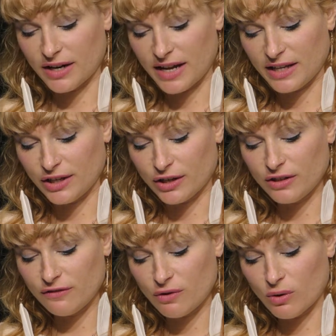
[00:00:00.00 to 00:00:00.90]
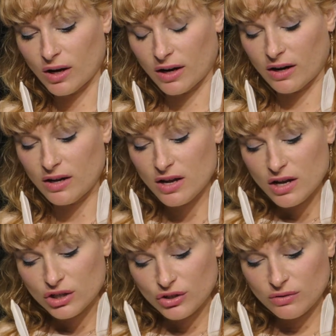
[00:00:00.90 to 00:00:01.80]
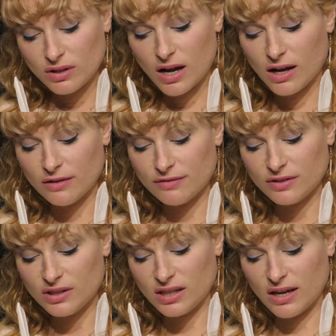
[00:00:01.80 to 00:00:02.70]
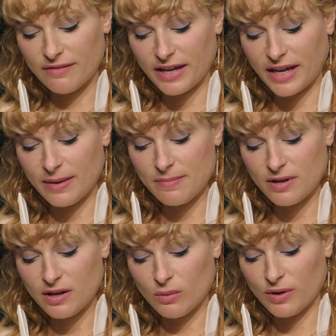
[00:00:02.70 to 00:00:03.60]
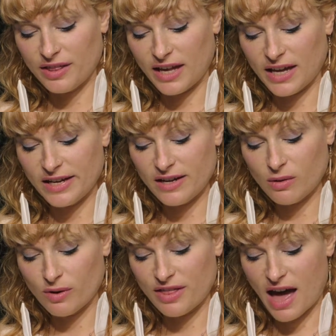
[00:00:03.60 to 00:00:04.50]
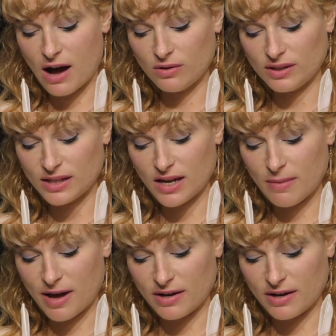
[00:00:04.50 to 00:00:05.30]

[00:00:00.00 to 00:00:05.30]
and yearn for, true love, to love him, within, without, about